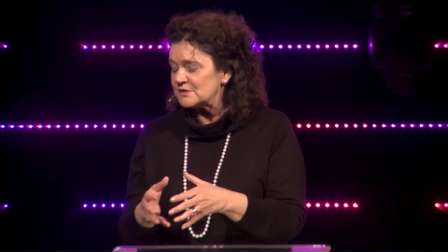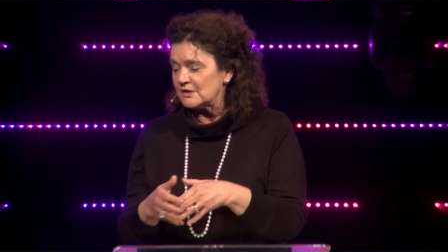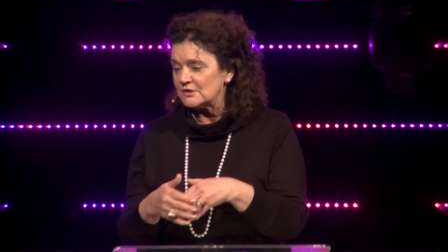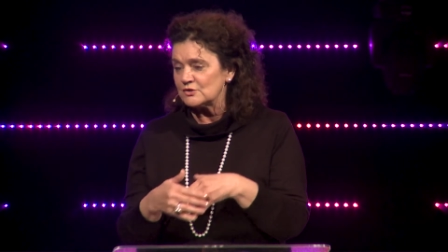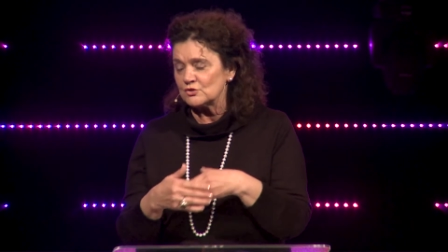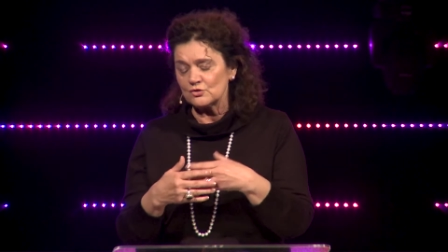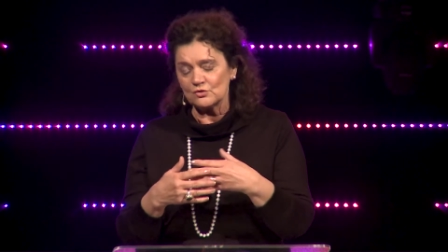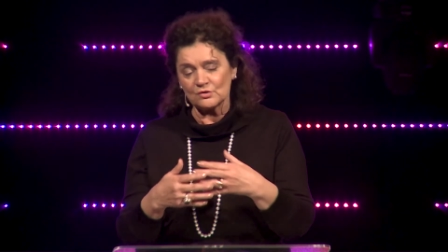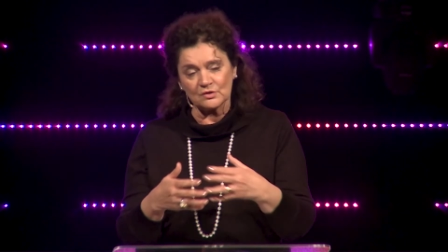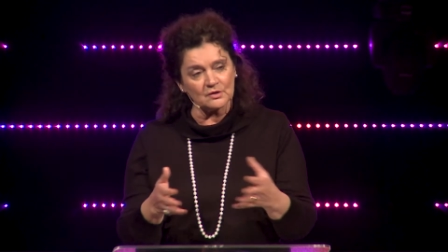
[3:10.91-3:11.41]
I
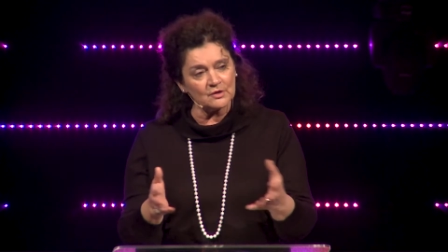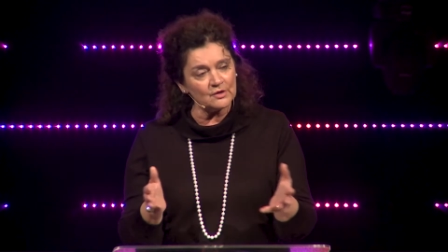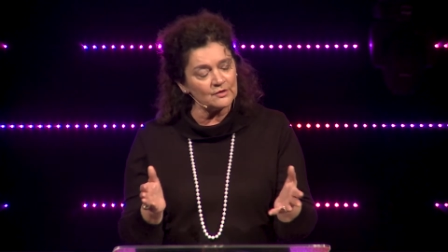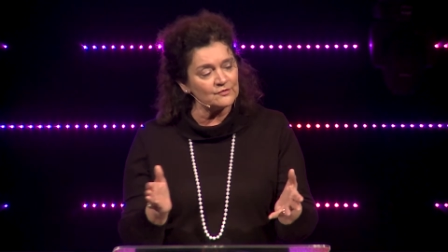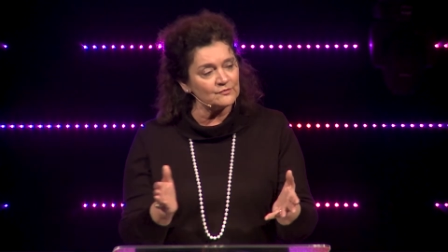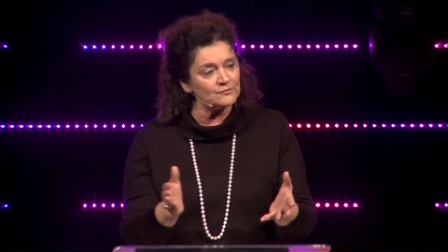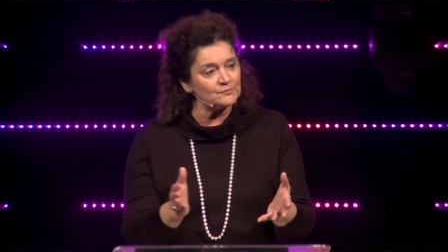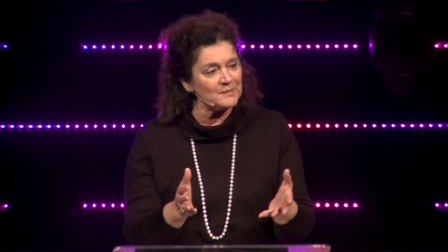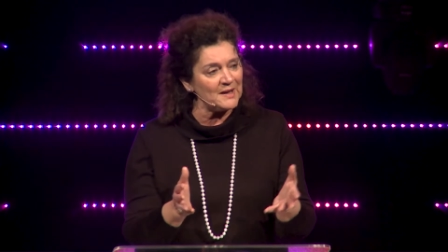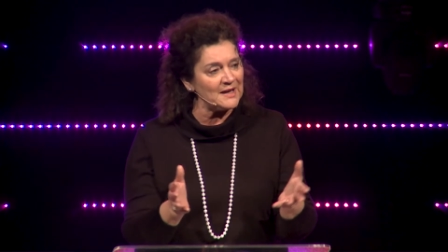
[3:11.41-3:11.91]
took a lot
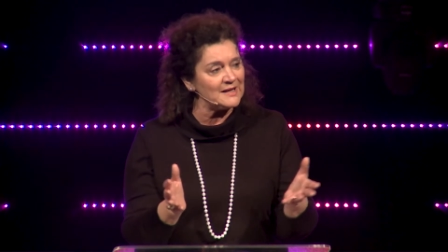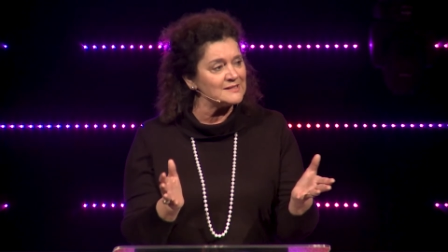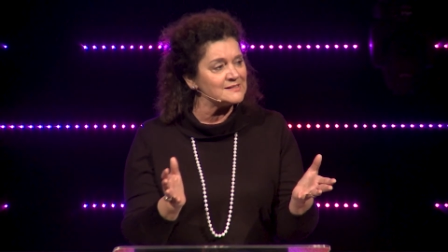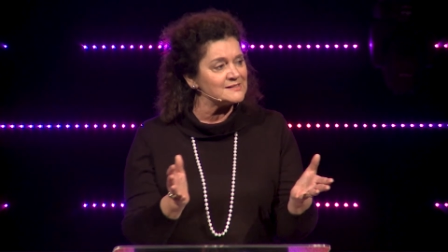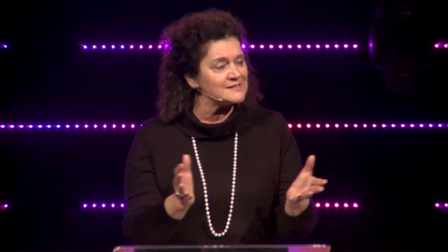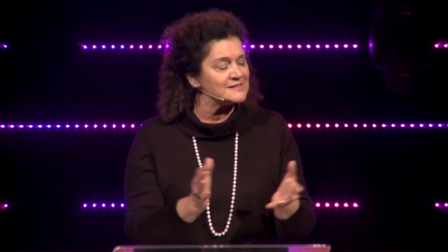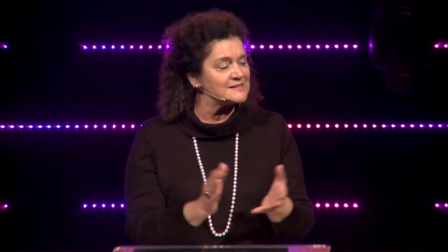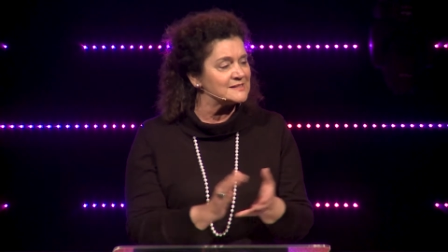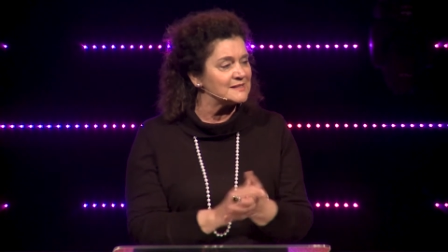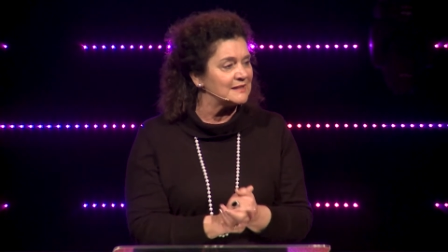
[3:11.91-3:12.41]
of
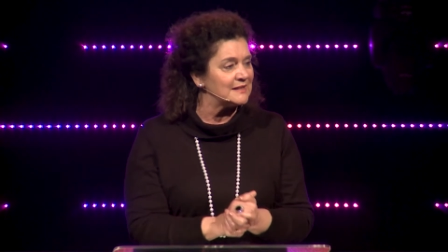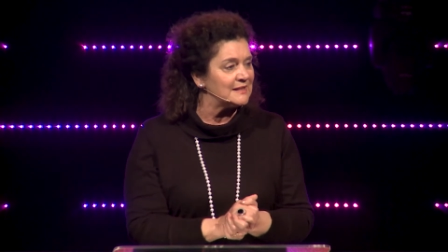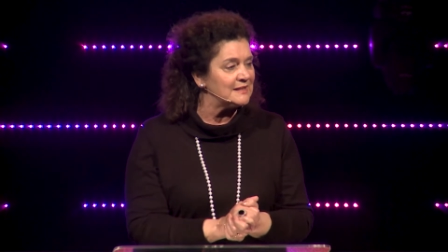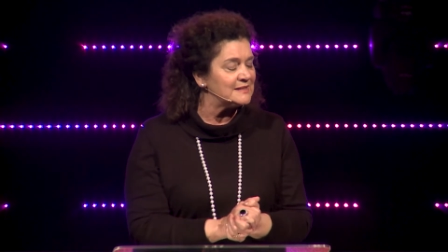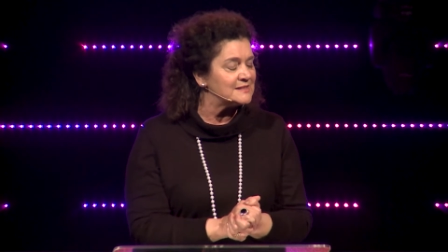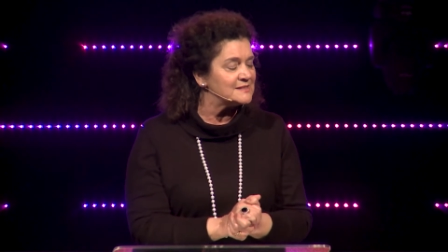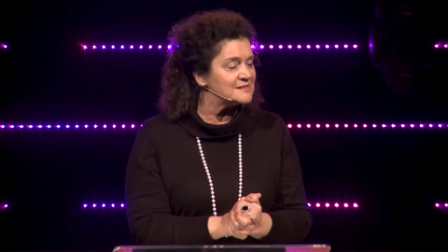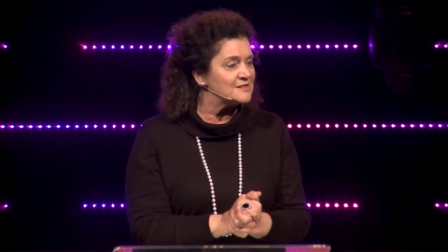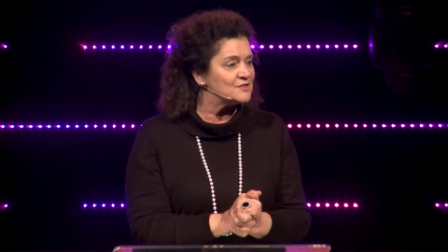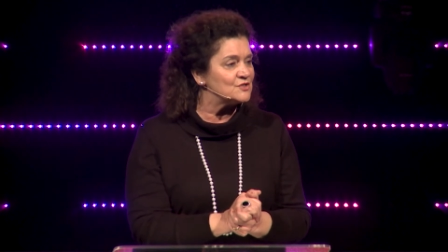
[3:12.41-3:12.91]
pastors and
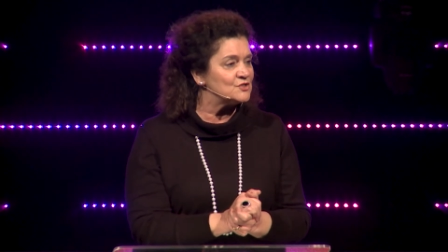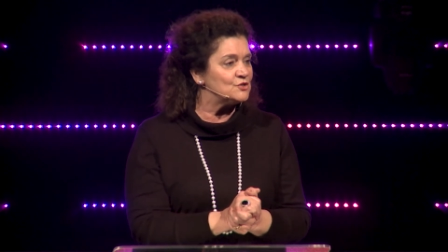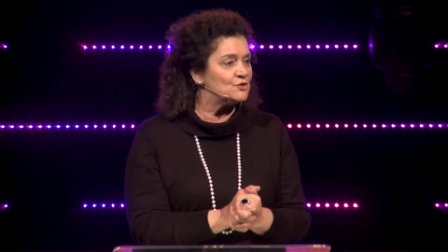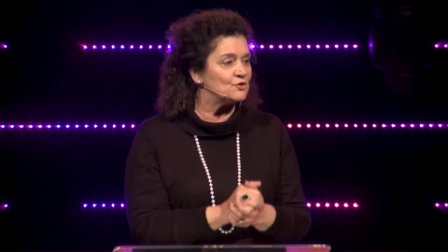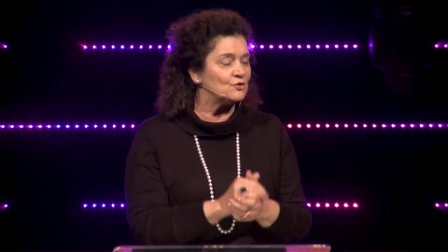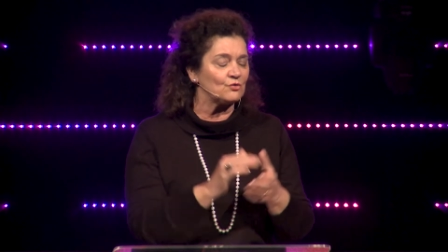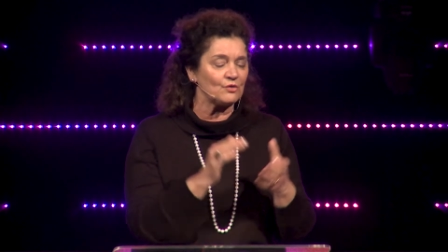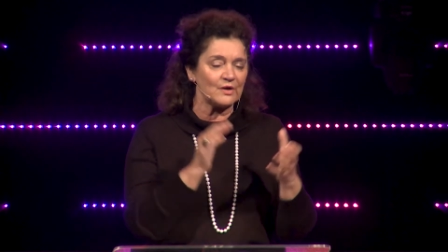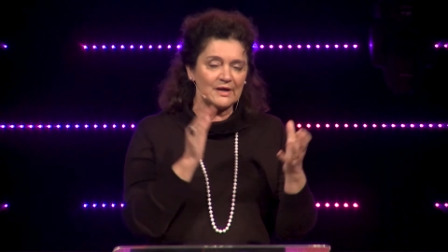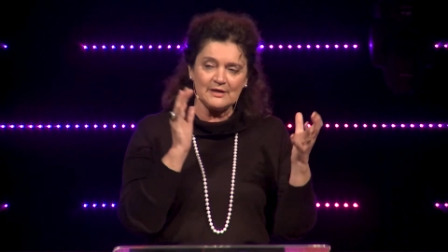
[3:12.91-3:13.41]
leaders into
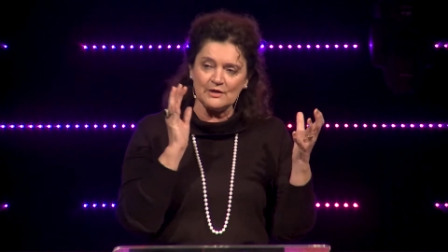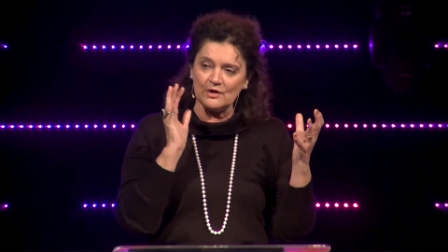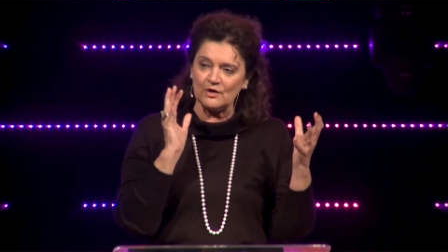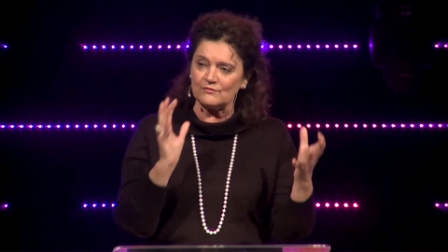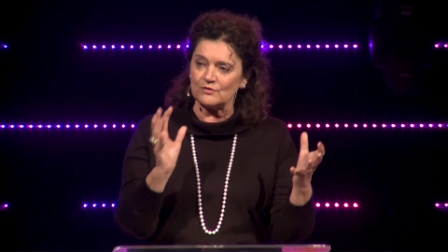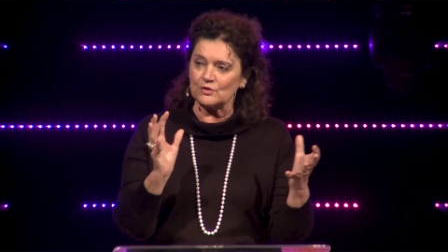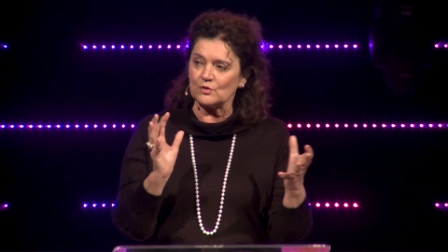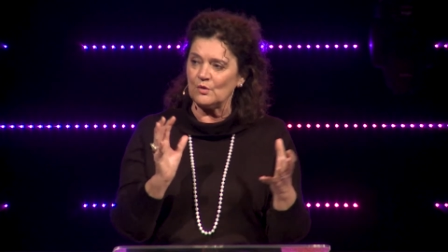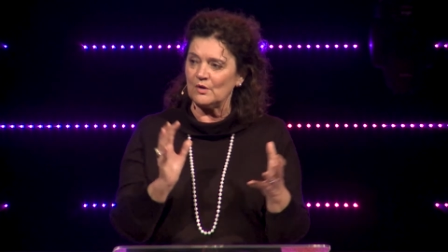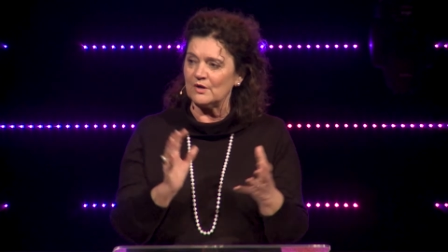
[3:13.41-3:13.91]
Ukraine
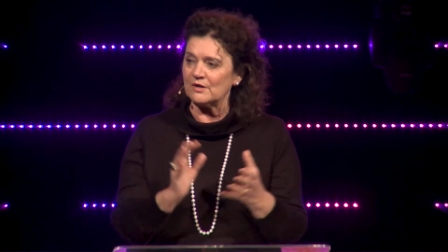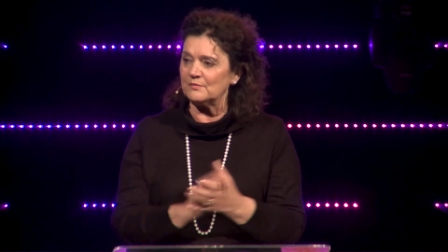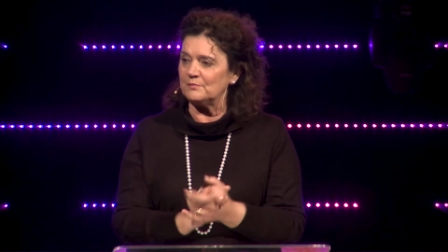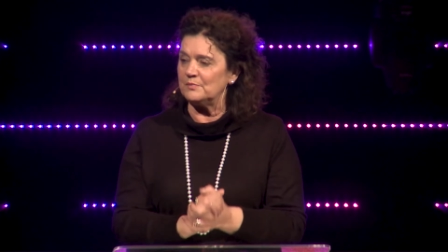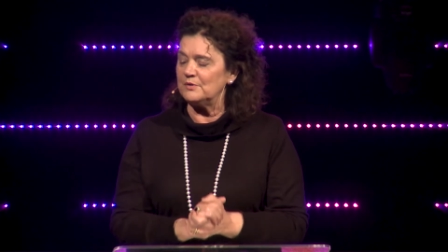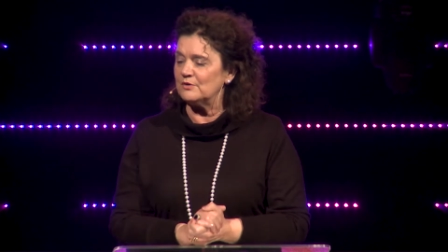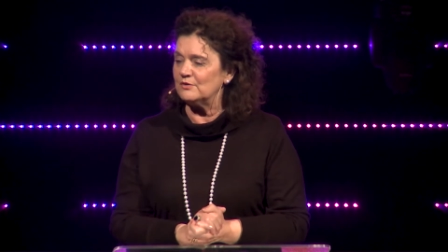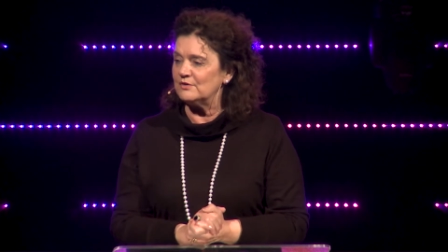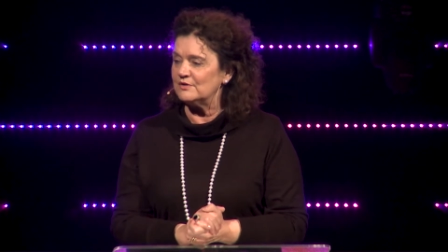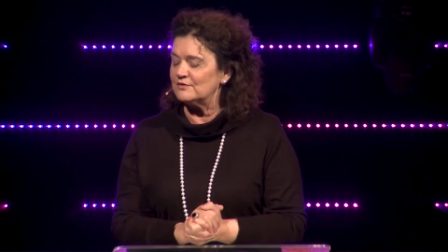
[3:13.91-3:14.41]
over quite a
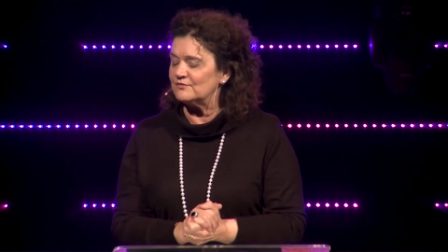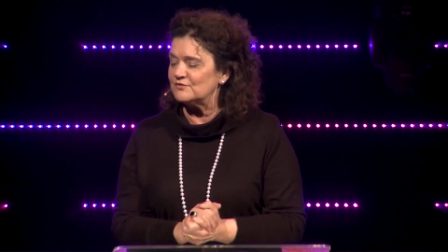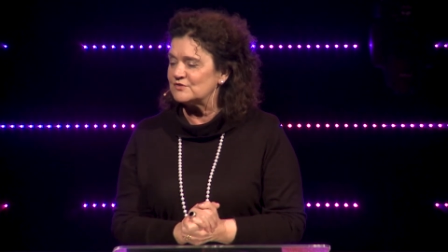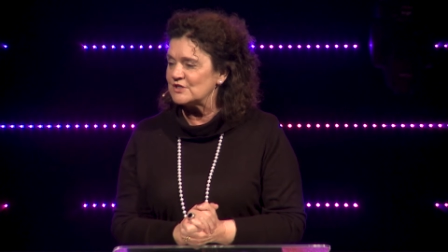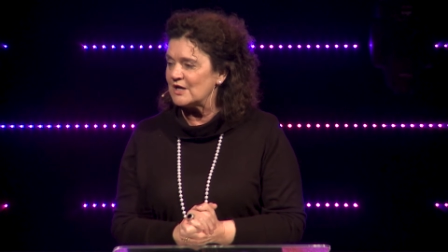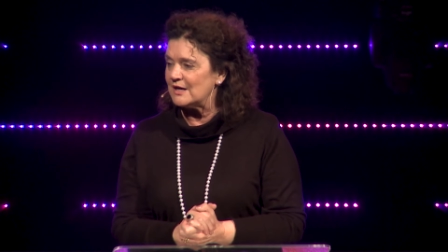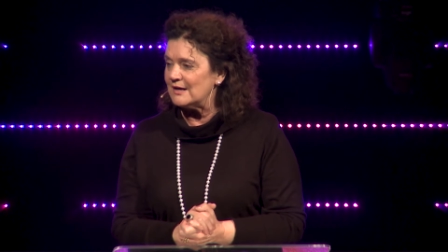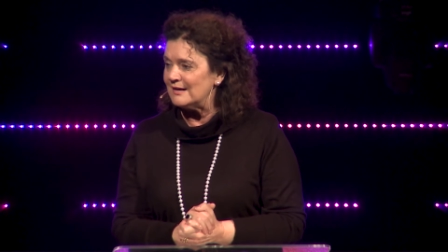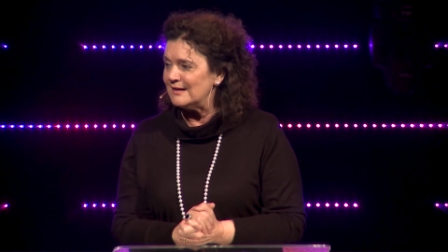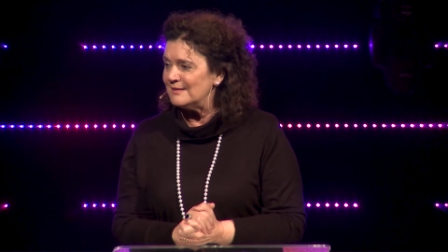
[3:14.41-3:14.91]
period of
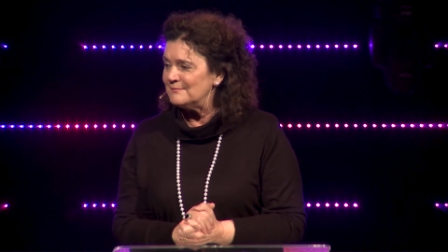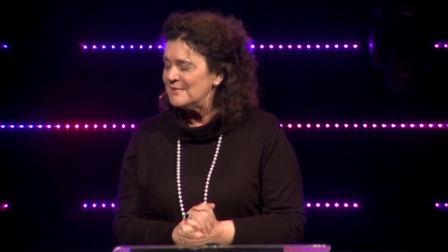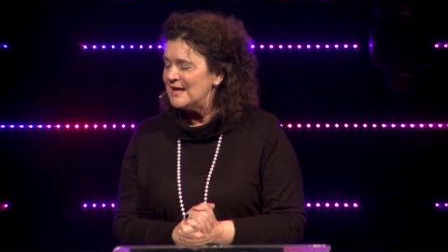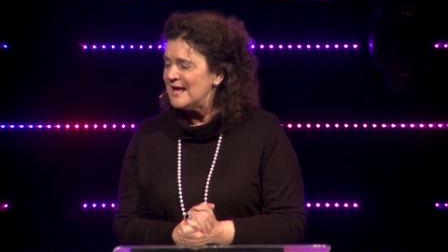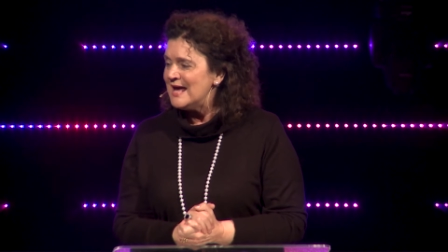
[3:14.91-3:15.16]
time,